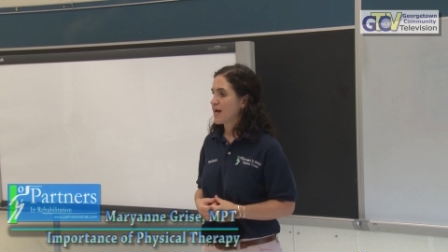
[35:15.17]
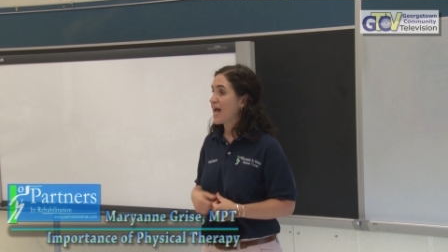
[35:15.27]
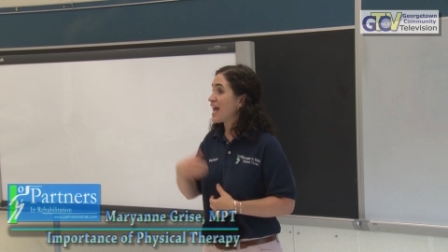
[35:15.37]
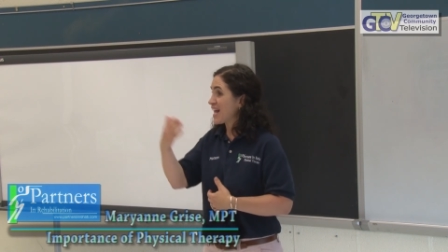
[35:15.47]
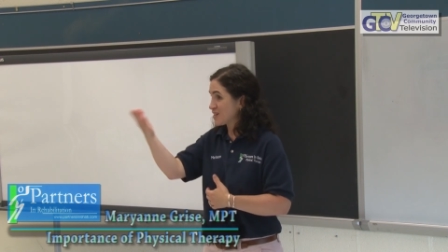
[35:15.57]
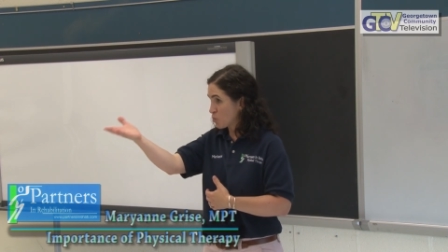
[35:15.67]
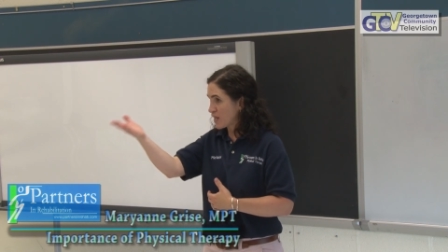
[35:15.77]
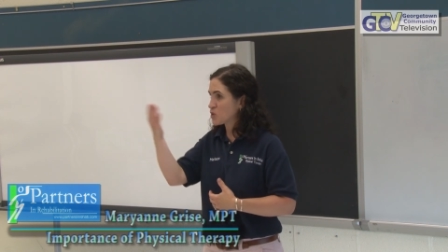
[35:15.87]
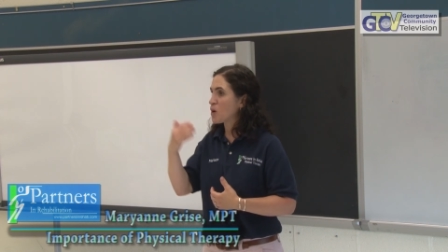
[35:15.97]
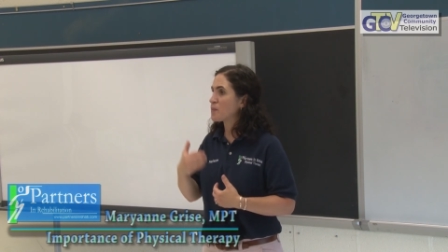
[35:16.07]
And
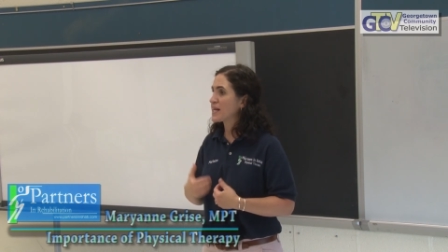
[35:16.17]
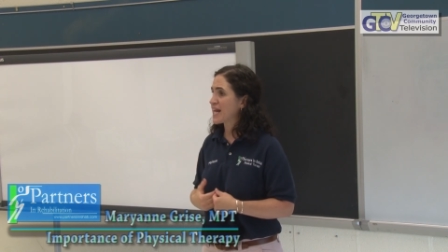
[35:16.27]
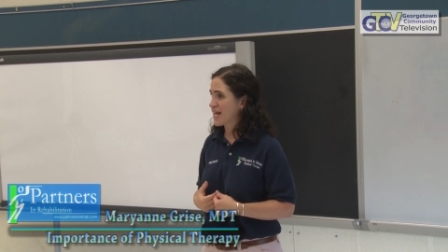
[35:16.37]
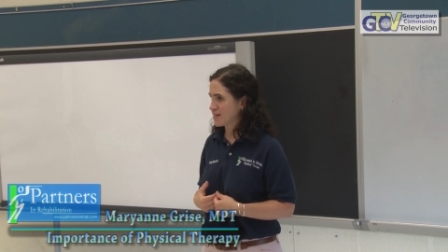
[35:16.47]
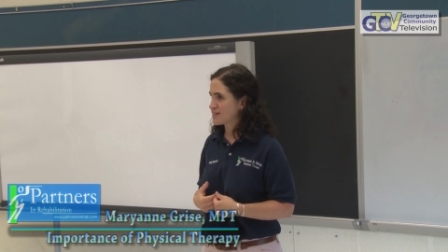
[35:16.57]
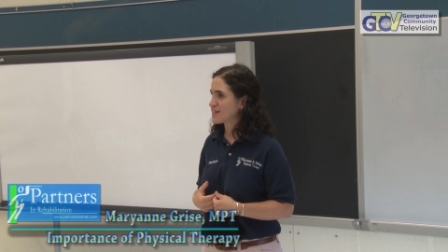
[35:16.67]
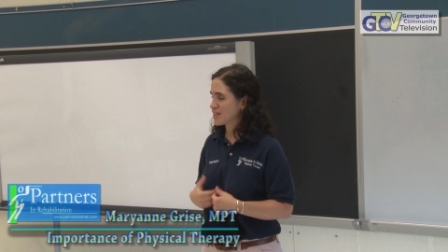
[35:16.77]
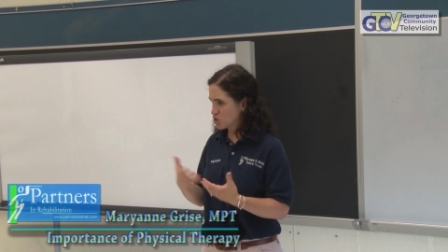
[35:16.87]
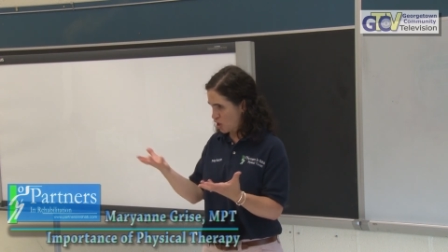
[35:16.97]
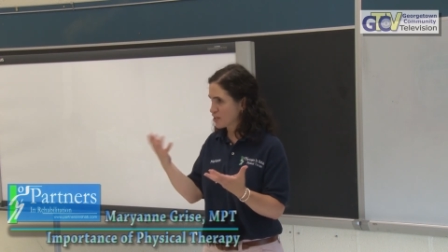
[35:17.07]
wake you up at night yeah. in
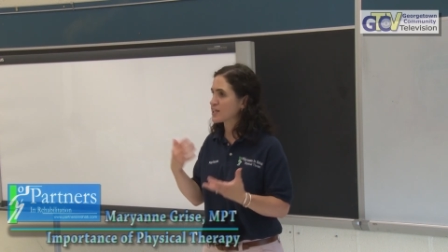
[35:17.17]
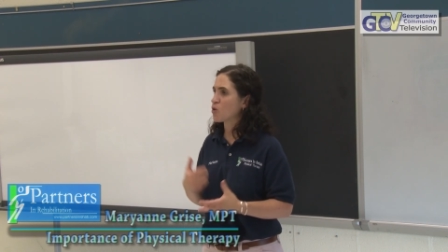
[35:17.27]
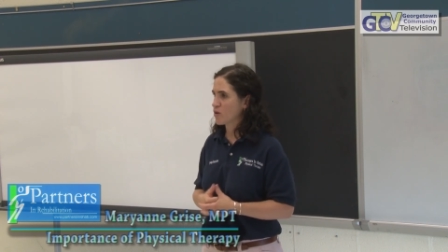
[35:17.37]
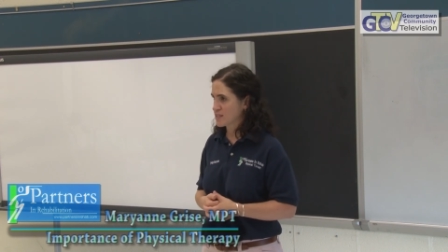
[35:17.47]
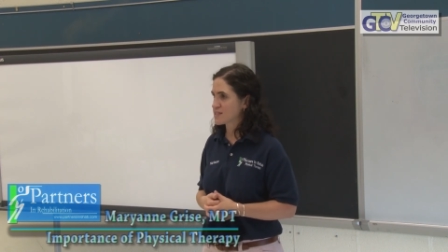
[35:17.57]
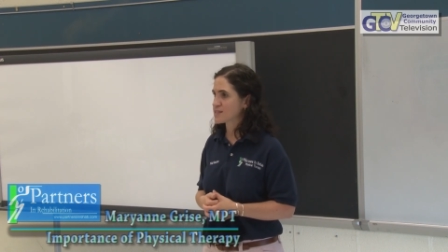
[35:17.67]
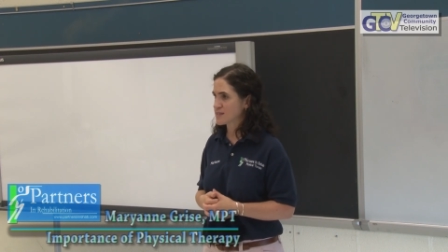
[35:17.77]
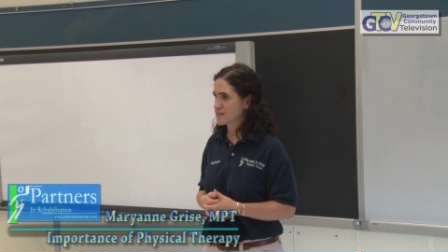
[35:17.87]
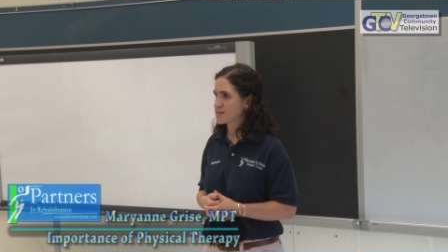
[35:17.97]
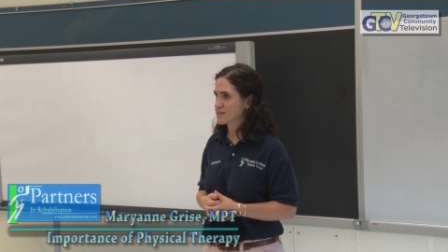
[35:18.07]
the Charlie horse.
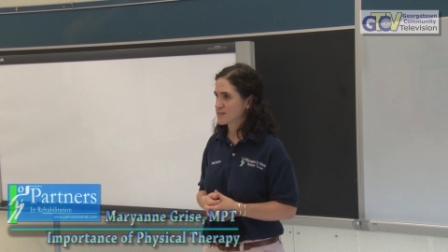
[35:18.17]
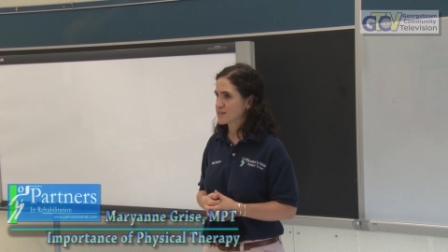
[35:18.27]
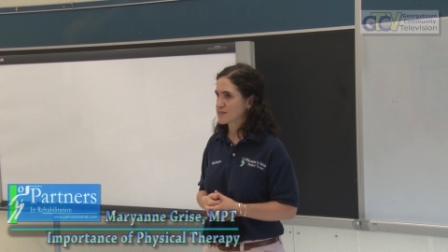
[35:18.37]
Okay. Yeah, so